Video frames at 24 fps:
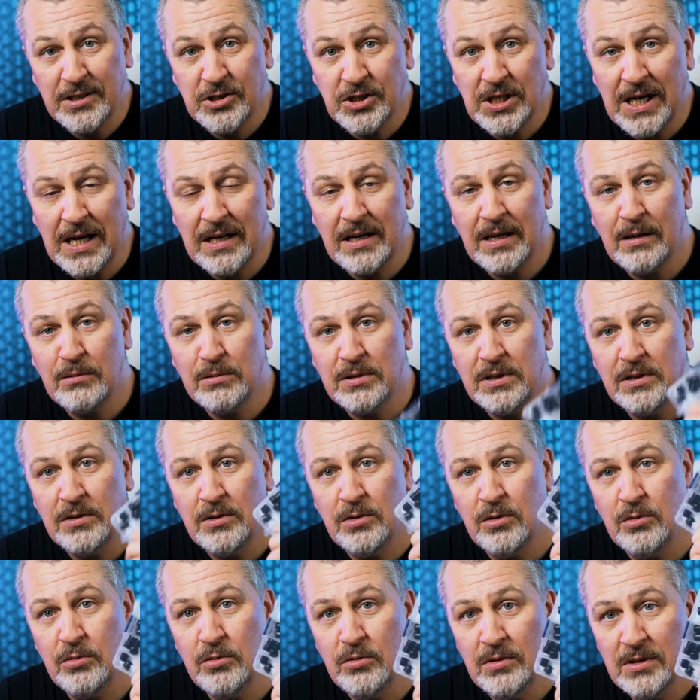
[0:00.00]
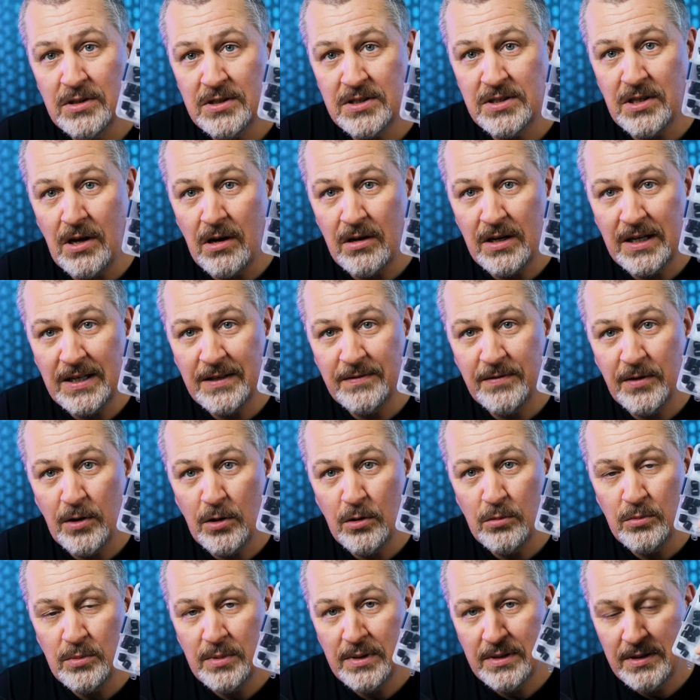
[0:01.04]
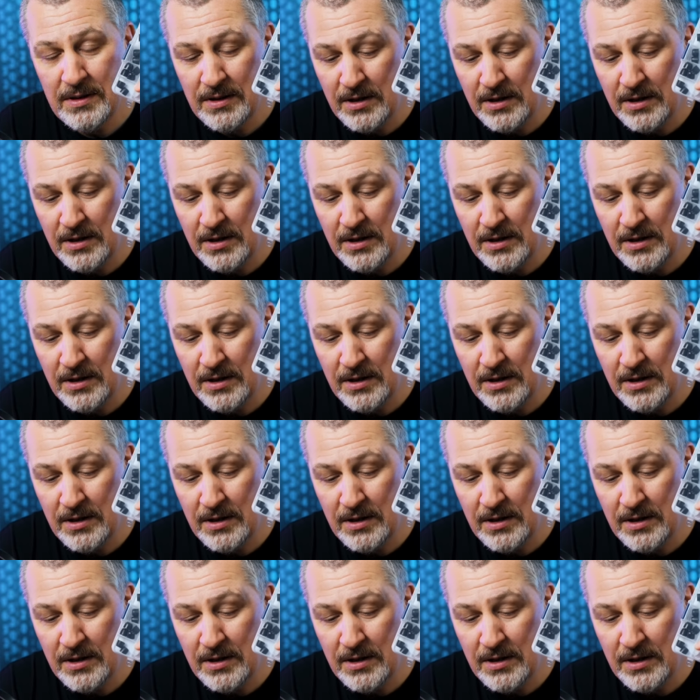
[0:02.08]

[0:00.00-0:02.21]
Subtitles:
shout out to Sonic Foam.